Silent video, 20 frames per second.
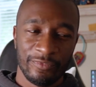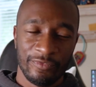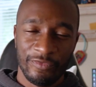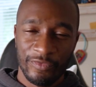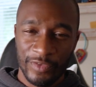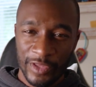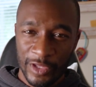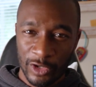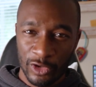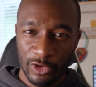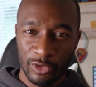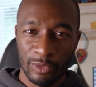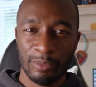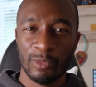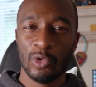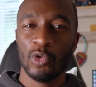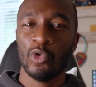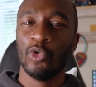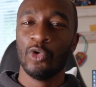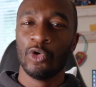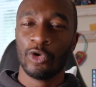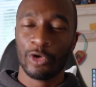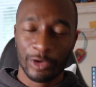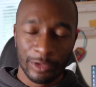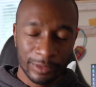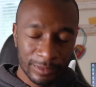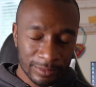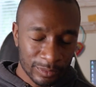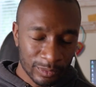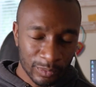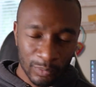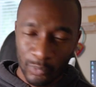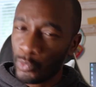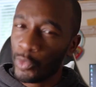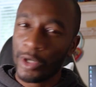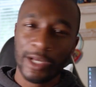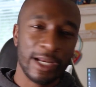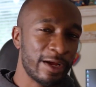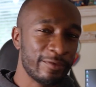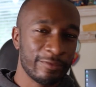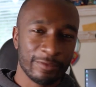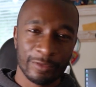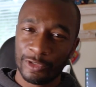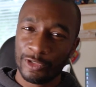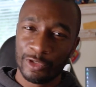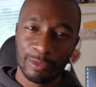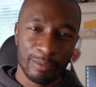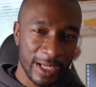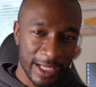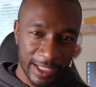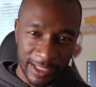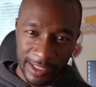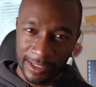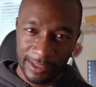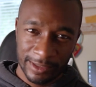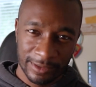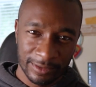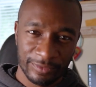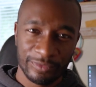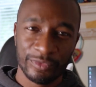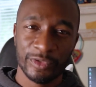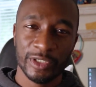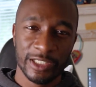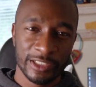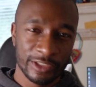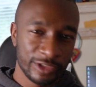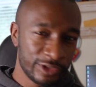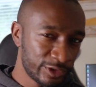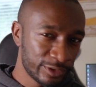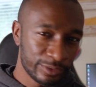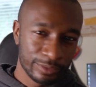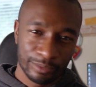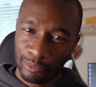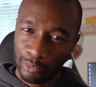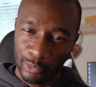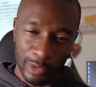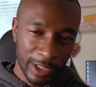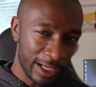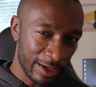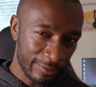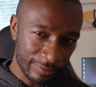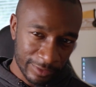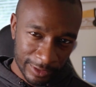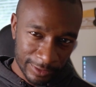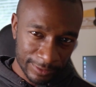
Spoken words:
film or whatever you're making, footage, whatever.